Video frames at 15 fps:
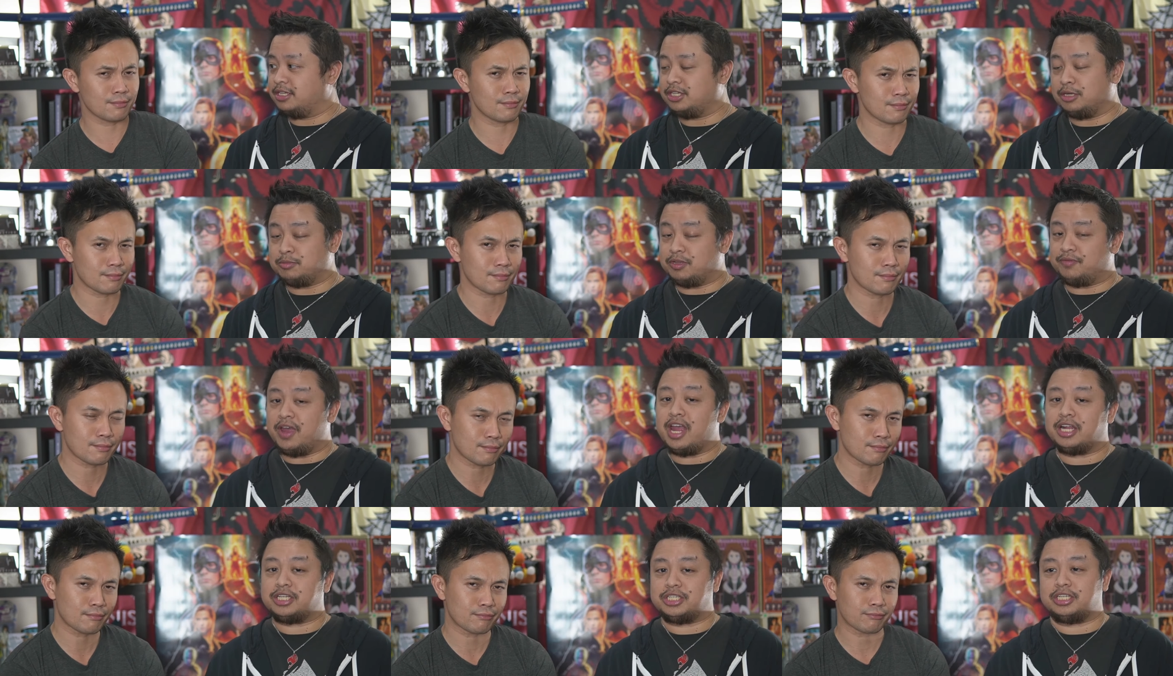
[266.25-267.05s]
Speaker 1: terms of
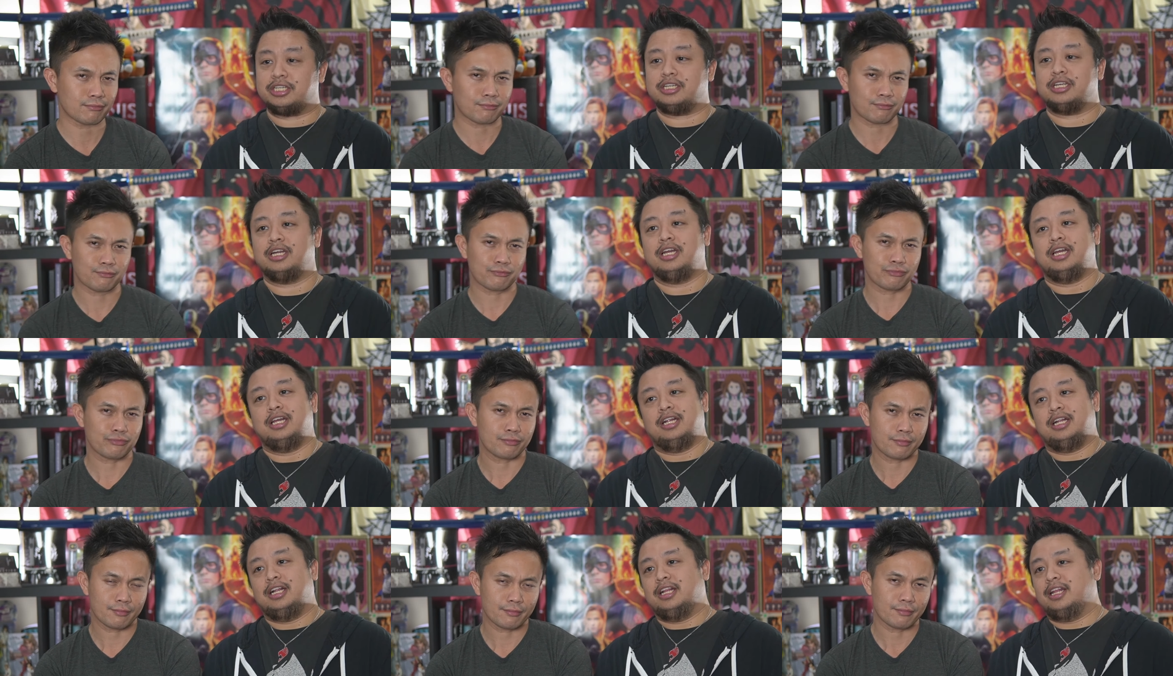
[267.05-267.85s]
action,
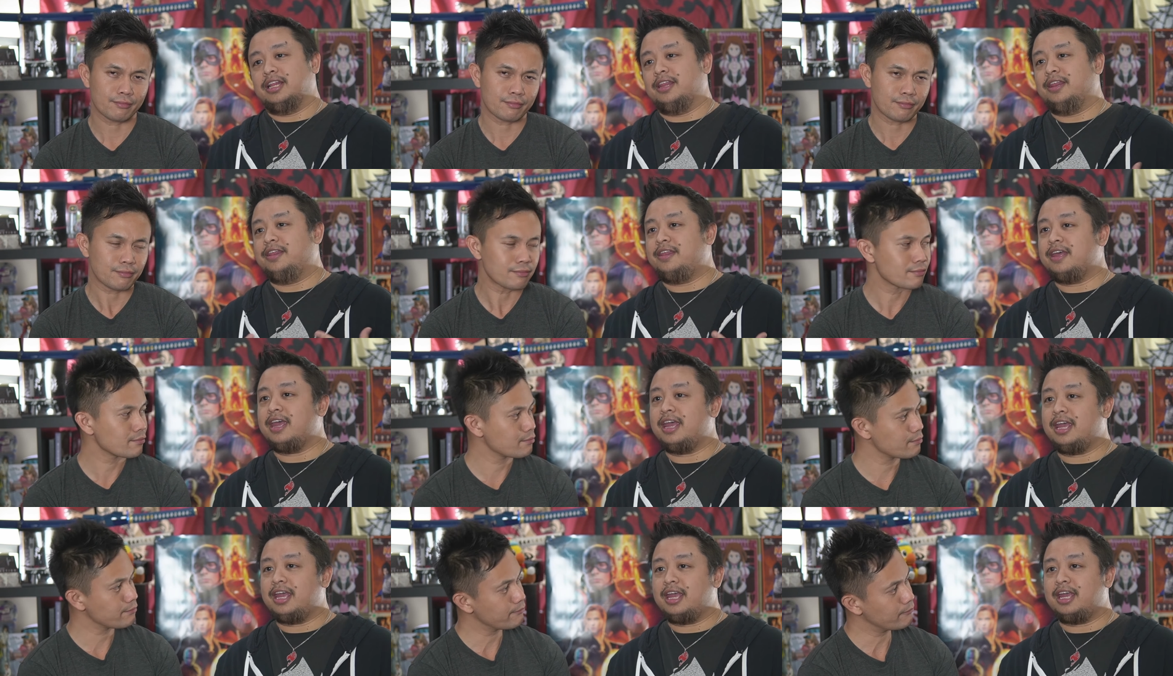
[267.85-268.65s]

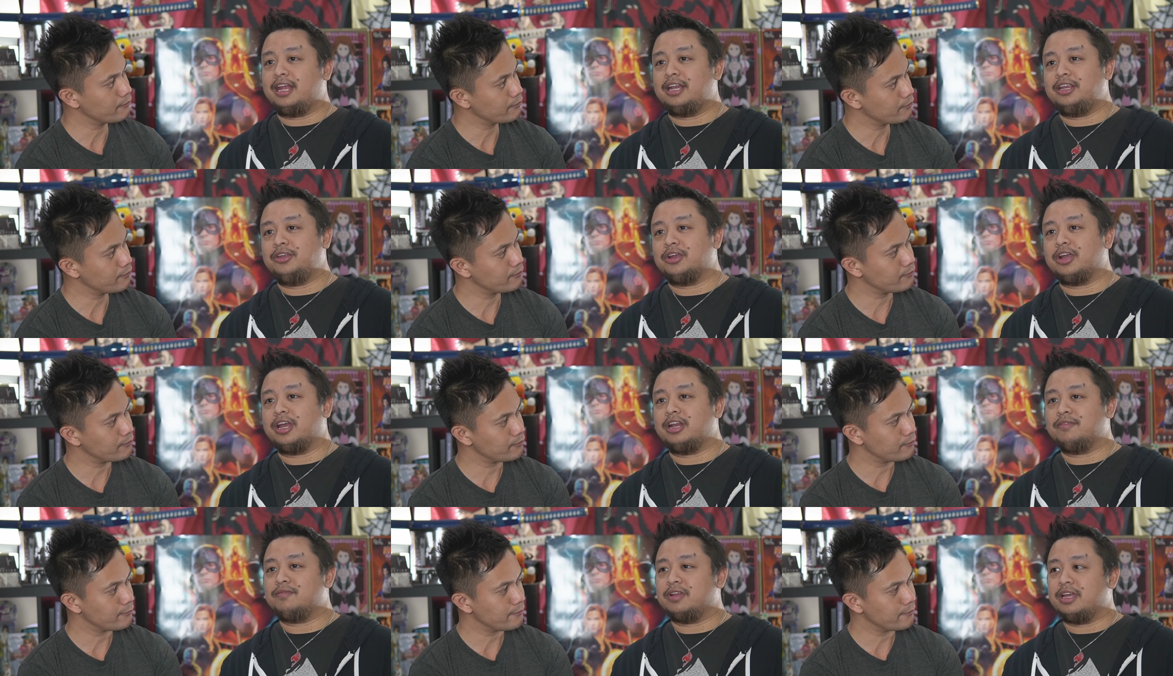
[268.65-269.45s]
then you're
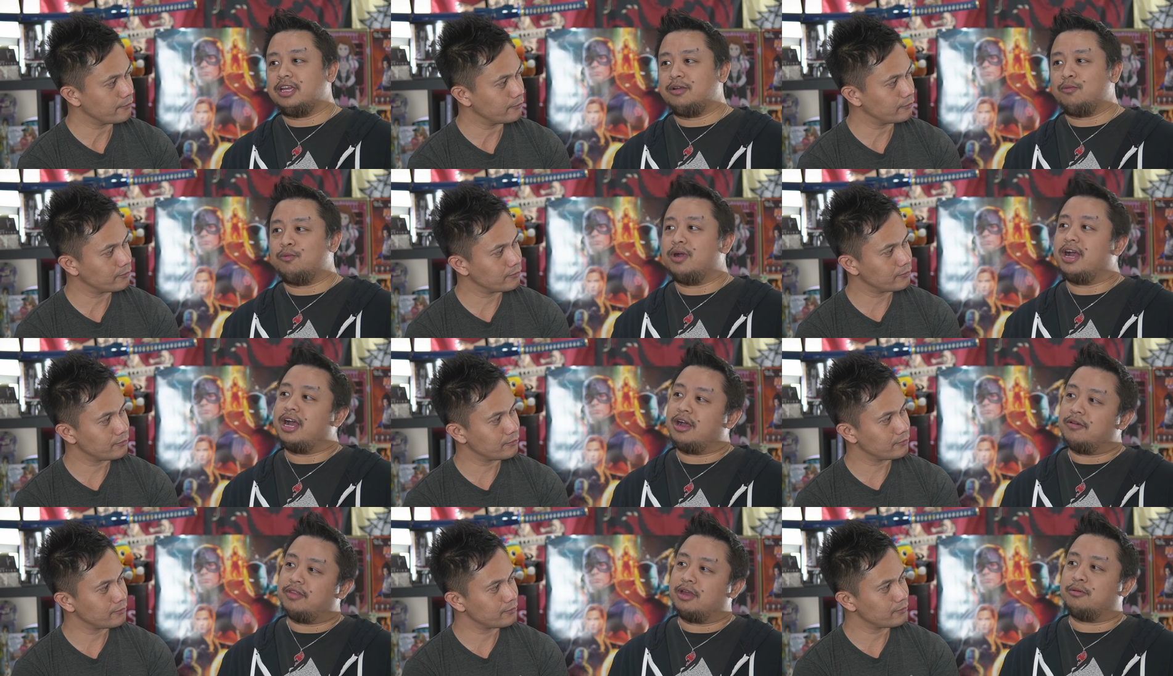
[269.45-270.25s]
kind of like,
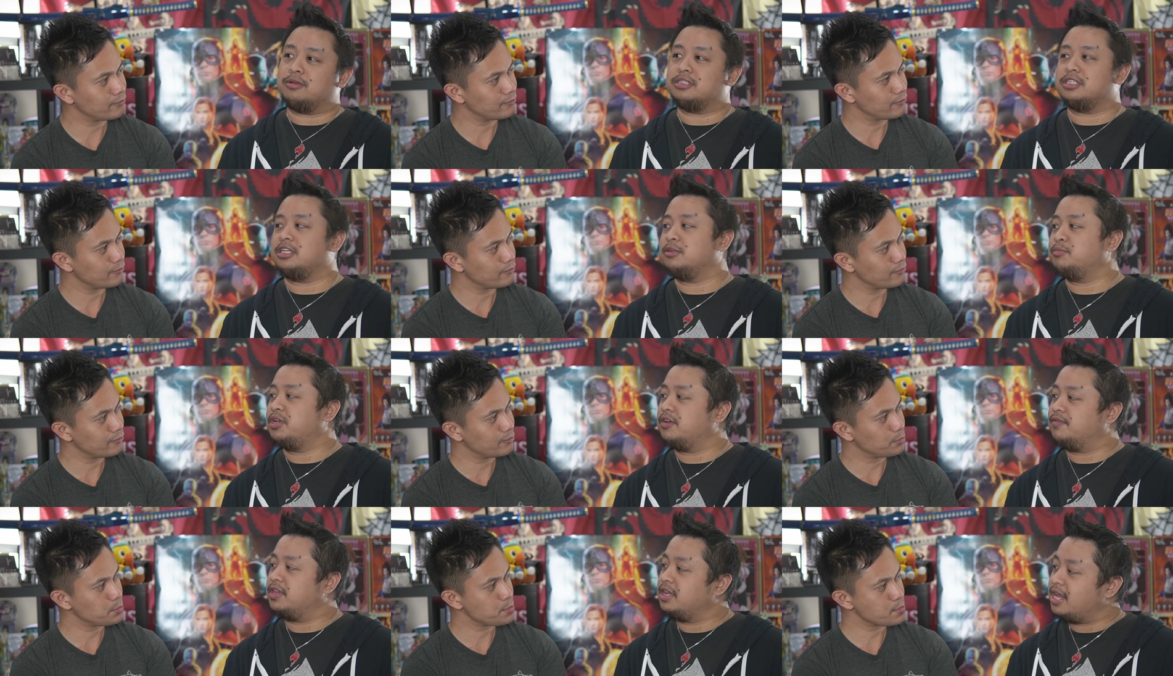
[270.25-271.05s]
wow, that was a little bit
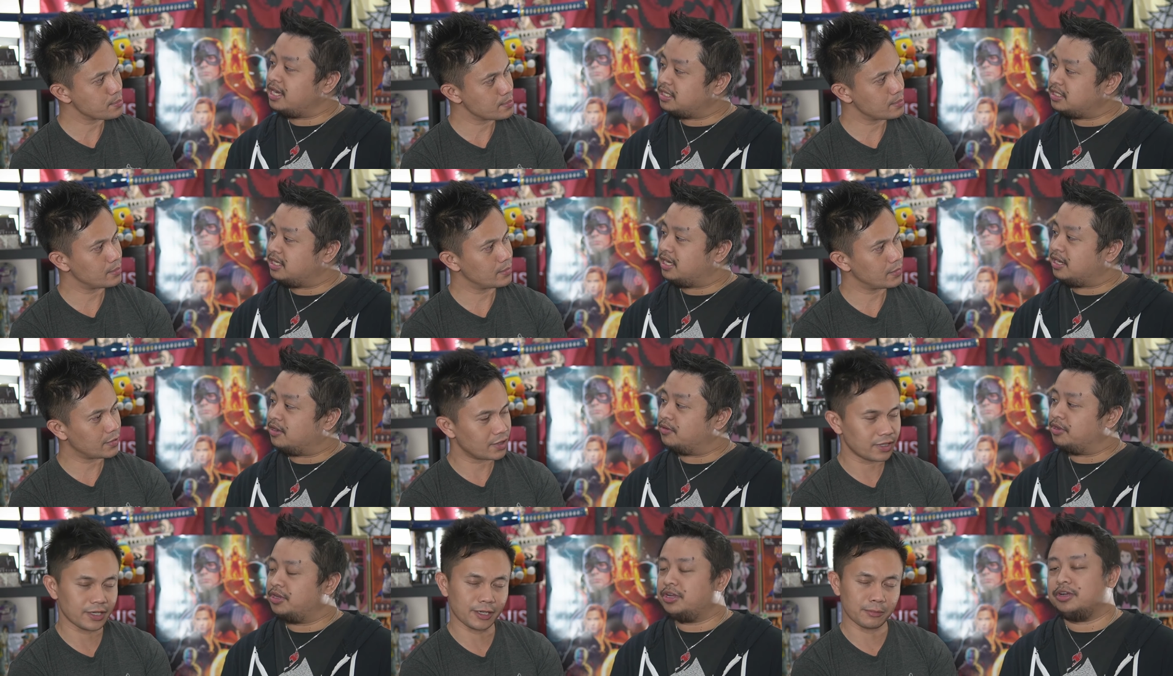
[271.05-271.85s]
of a
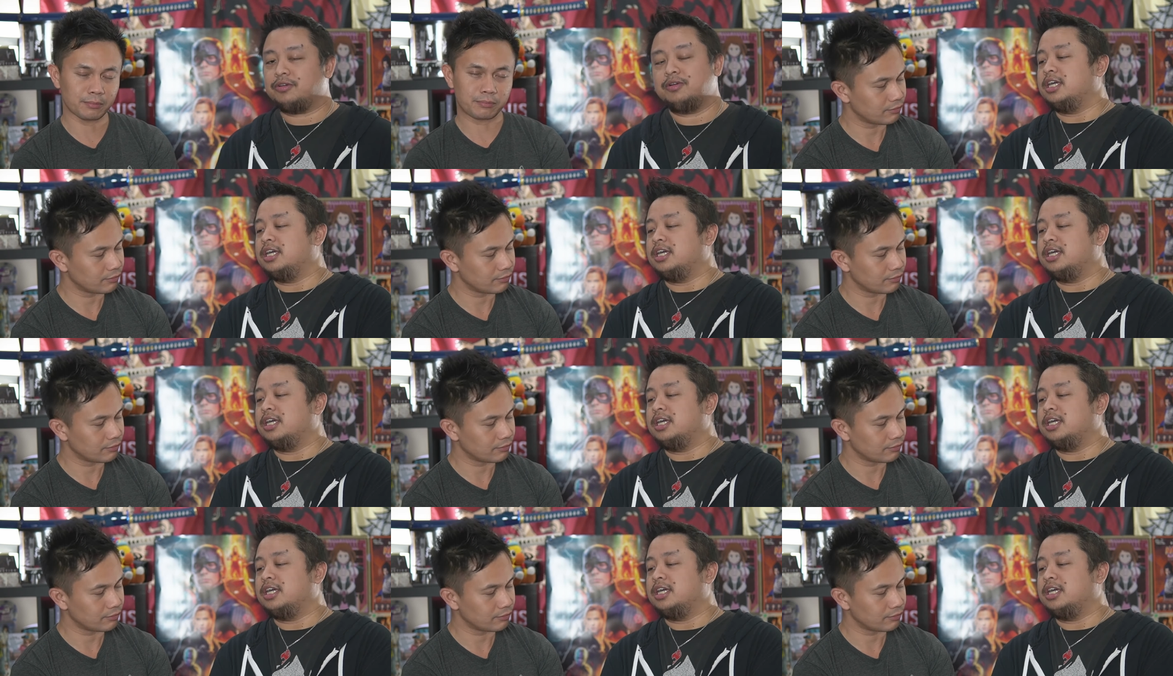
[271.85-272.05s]
letdown. You know,